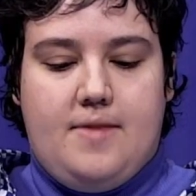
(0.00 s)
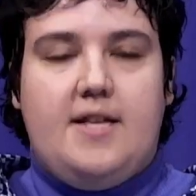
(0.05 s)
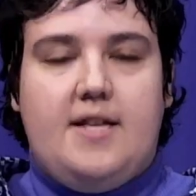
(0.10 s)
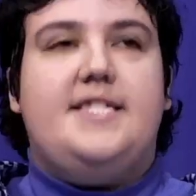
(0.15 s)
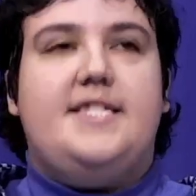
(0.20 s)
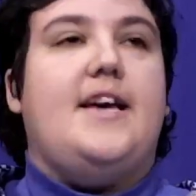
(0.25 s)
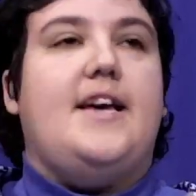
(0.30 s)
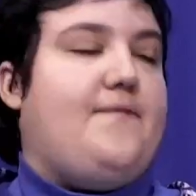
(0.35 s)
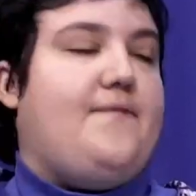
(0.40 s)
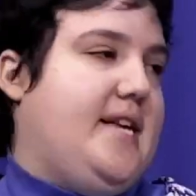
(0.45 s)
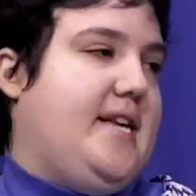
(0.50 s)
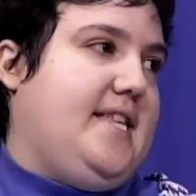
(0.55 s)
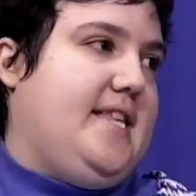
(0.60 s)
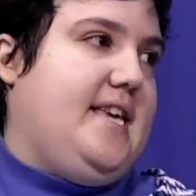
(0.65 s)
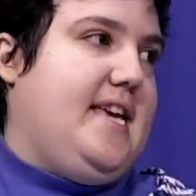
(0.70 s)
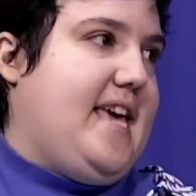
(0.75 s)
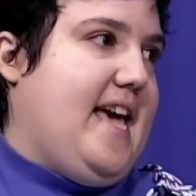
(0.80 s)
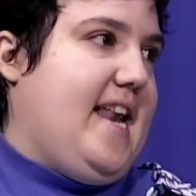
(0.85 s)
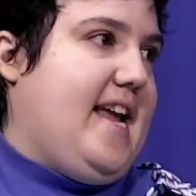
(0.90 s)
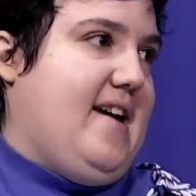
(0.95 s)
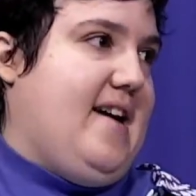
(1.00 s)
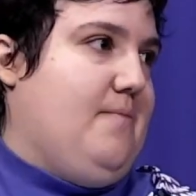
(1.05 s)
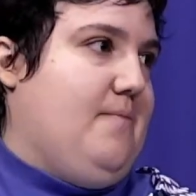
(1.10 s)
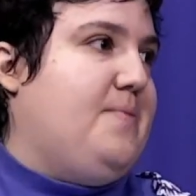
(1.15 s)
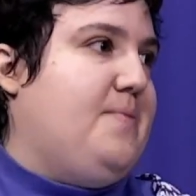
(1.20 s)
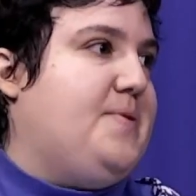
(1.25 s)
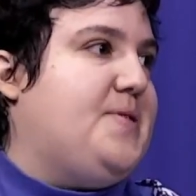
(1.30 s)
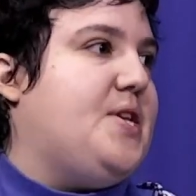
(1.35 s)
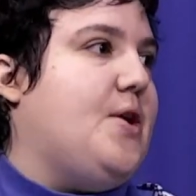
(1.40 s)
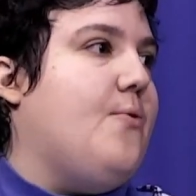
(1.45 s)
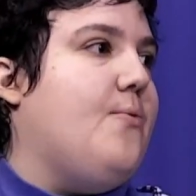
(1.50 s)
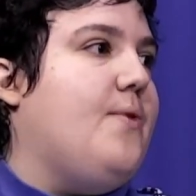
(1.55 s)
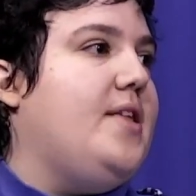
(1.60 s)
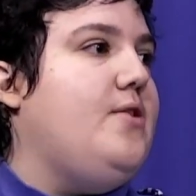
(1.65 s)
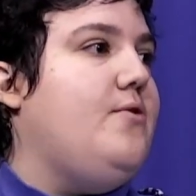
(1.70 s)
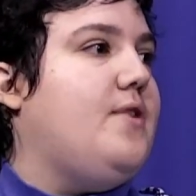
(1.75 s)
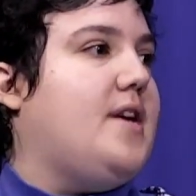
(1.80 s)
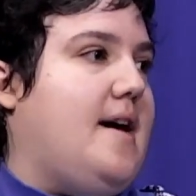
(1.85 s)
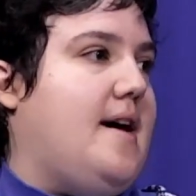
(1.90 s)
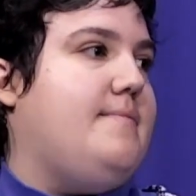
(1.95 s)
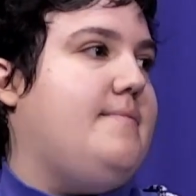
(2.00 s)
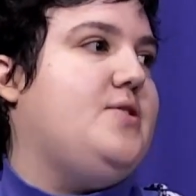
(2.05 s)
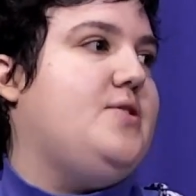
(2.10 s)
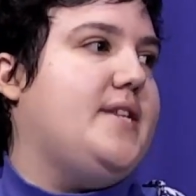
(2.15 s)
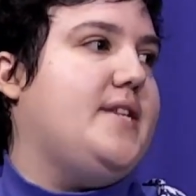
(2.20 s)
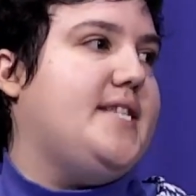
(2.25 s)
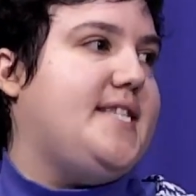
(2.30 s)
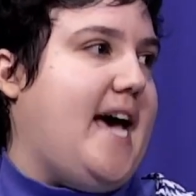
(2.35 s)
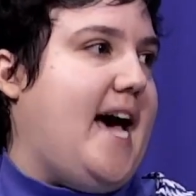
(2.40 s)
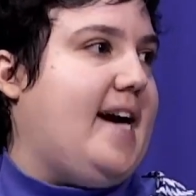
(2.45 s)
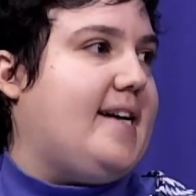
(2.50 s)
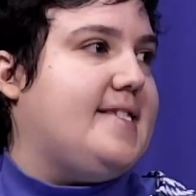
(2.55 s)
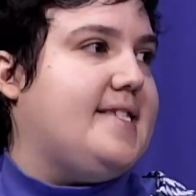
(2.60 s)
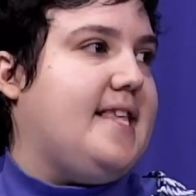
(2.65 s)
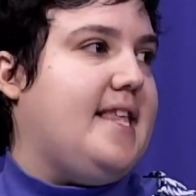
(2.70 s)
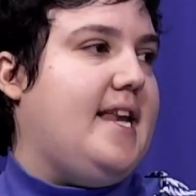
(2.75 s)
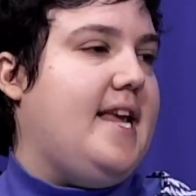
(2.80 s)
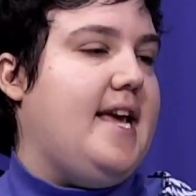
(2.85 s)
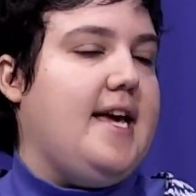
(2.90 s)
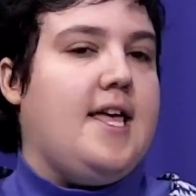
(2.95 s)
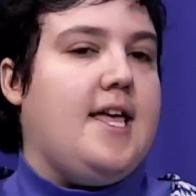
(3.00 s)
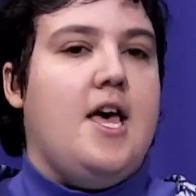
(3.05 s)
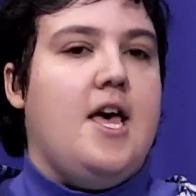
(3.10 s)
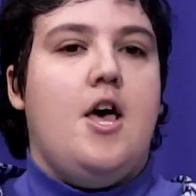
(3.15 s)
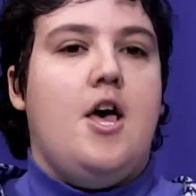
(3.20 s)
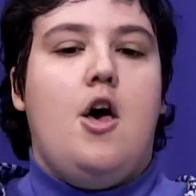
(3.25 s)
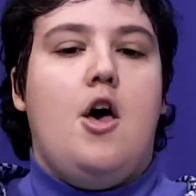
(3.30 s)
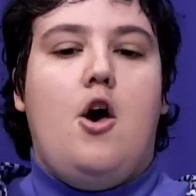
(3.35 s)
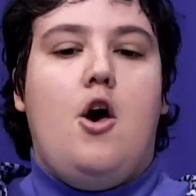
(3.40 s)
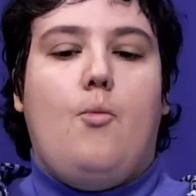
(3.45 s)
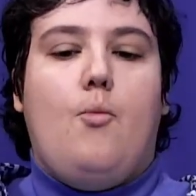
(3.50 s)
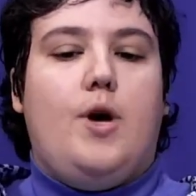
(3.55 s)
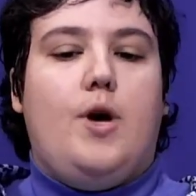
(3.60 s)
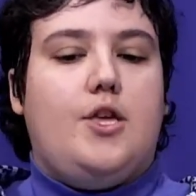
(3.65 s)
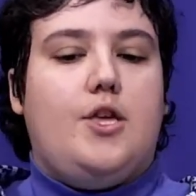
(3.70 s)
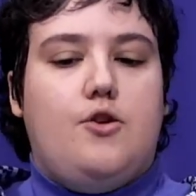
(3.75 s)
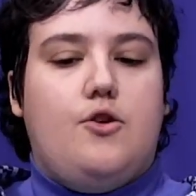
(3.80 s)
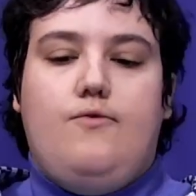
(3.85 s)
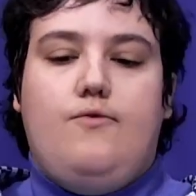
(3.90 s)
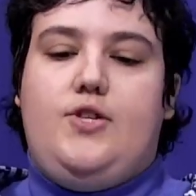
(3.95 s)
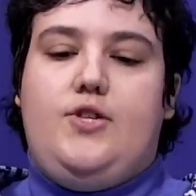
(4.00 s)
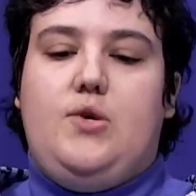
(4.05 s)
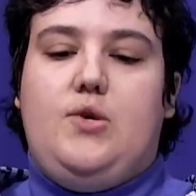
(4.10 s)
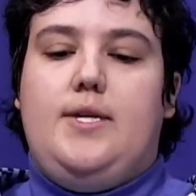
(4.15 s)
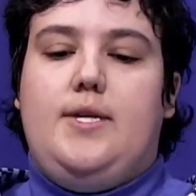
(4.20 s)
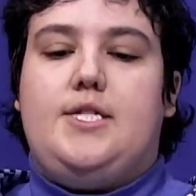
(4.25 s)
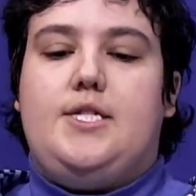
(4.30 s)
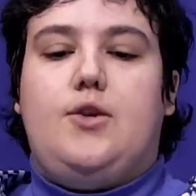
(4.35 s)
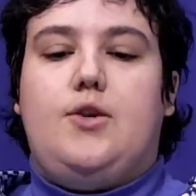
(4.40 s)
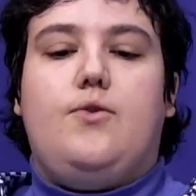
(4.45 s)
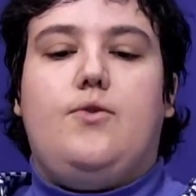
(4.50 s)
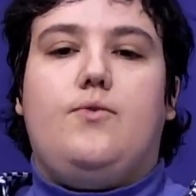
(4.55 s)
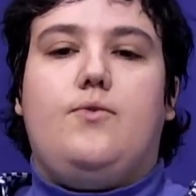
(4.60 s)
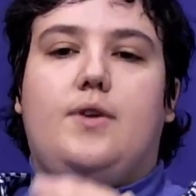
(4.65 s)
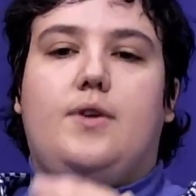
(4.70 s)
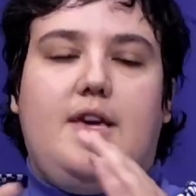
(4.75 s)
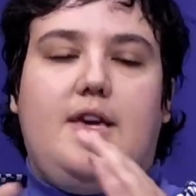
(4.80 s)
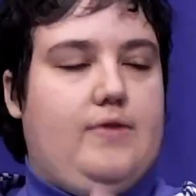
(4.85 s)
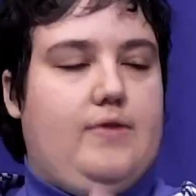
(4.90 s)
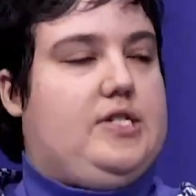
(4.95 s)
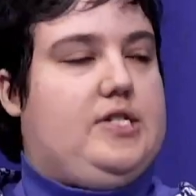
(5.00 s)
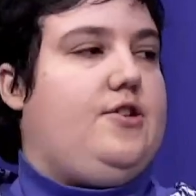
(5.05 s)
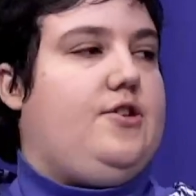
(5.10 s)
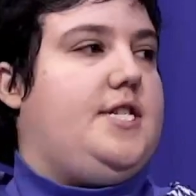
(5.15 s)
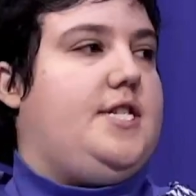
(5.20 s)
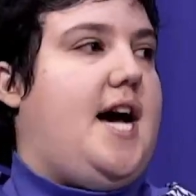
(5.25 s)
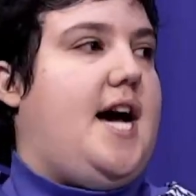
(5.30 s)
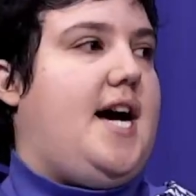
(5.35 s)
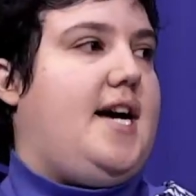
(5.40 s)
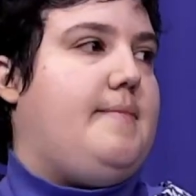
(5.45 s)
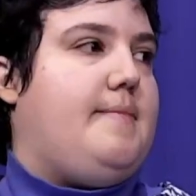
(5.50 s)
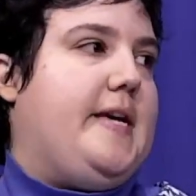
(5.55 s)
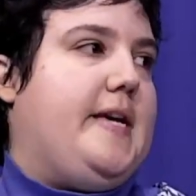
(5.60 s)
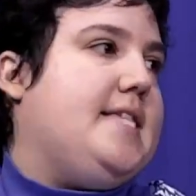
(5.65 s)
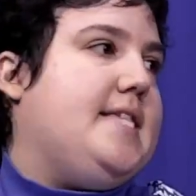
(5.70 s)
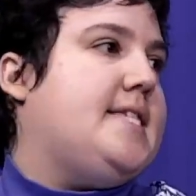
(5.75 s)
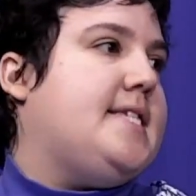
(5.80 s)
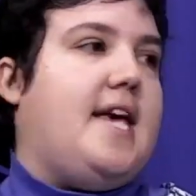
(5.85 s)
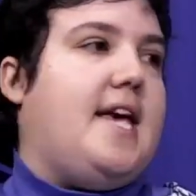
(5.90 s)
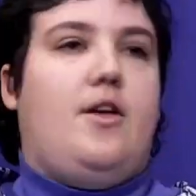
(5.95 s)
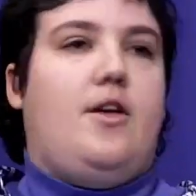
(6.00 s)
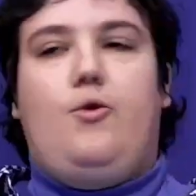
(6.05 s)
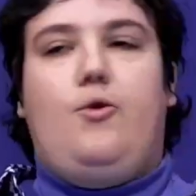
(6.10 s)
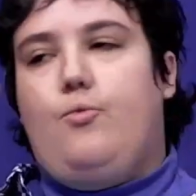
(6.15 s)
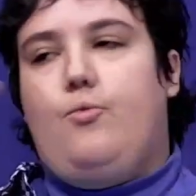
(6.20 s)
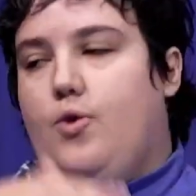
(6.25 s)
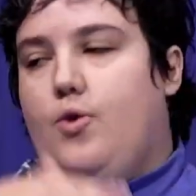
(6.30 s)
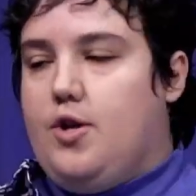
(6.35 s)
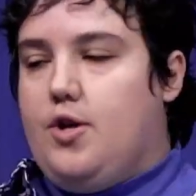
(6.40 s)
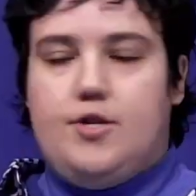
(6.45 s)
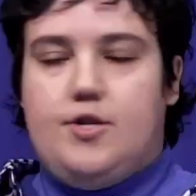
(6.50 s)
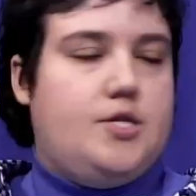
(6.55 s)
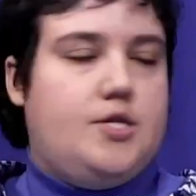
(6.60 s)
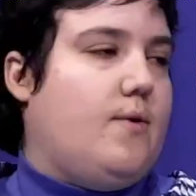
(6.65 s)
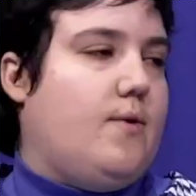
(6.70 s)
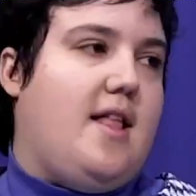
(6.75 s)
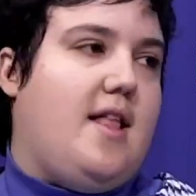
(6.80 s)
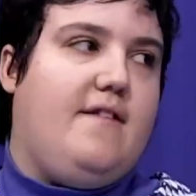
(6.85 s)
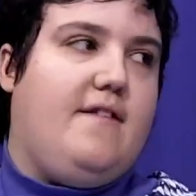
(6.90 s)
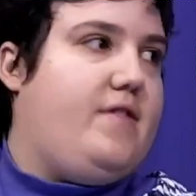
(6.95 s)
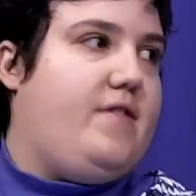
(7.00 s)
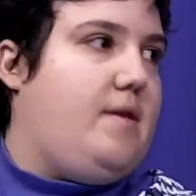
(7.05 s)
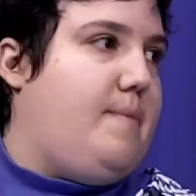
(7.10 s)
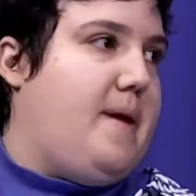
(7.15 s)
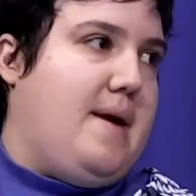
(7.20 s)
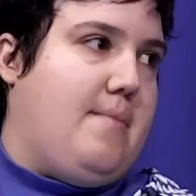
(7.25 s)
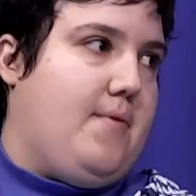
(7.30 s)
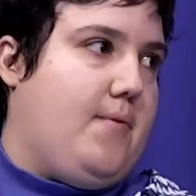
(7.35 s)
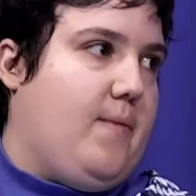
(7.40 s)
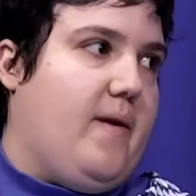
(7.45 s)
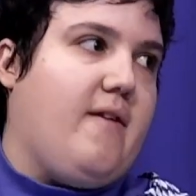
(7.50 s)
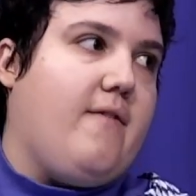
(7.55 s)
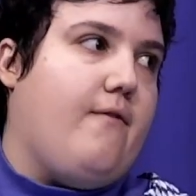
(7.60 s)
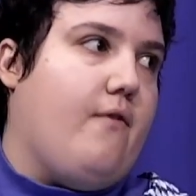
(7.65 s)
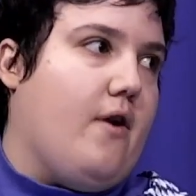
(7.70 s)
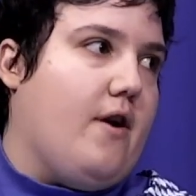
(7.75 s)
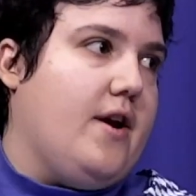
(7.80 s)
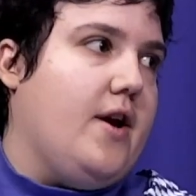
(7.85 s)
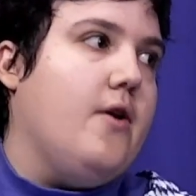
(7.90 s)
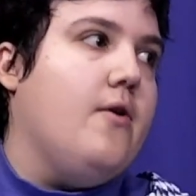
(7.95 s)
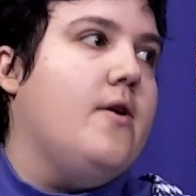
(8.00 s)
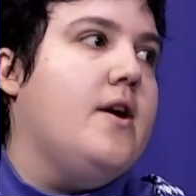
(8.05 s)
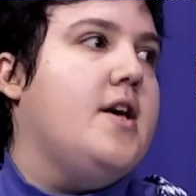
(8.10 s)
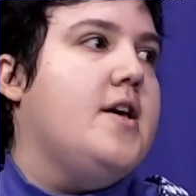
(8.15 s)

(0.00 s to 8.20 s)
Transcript: definitely get help. So when you come to a tax clinic, what you do is you give us your documents and we'll do all of the paperwork for you.